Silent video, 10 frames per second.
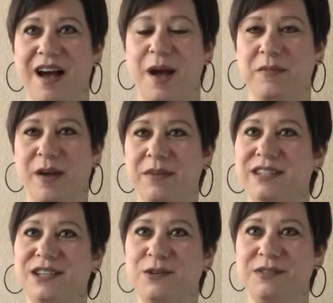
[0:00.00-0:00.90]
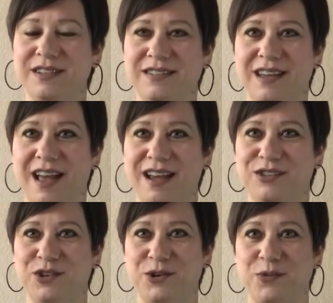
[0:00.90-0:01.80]
I'm coming to you today
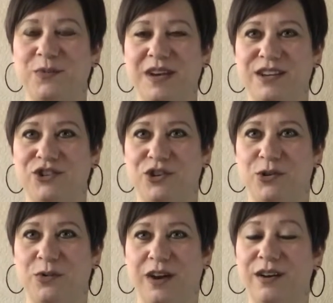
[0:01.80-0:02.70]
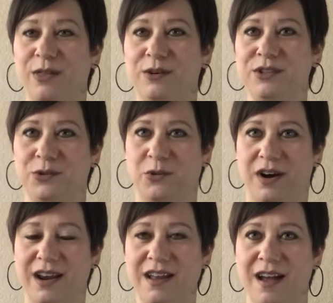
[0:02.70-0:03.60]
to read you another
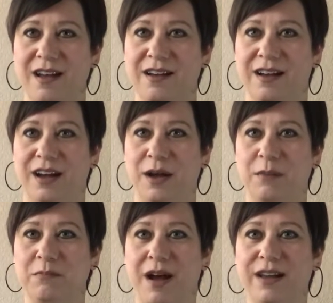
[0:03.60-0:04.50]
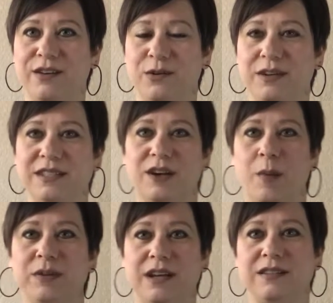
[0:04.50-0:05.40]
story. I noticed a
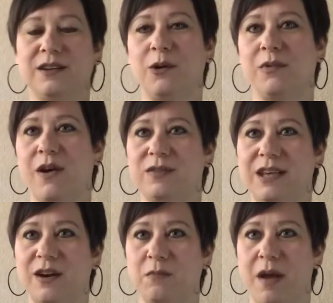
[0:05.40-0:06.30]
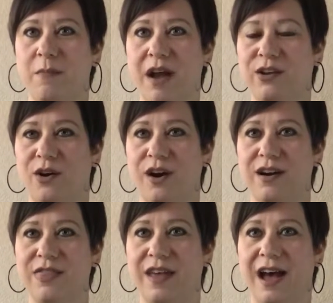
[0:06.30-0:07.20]
couple days ago when I was out in my
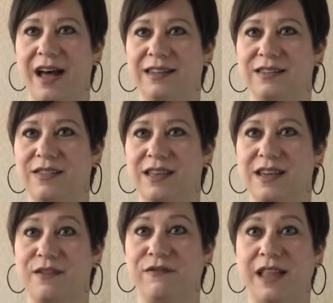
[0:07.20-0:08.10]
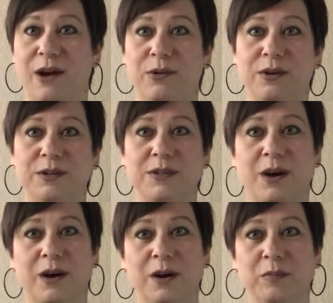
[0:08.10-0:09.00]
backyard that the flowers
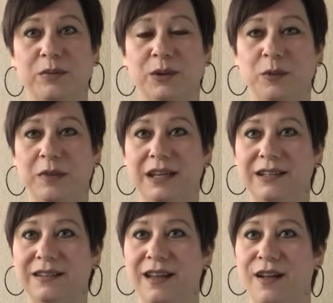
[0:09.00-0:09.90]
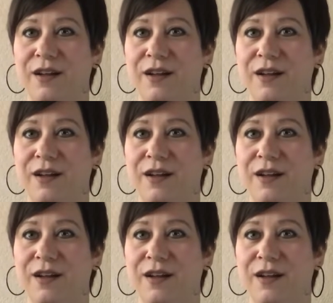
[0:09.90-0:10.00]
are blooming,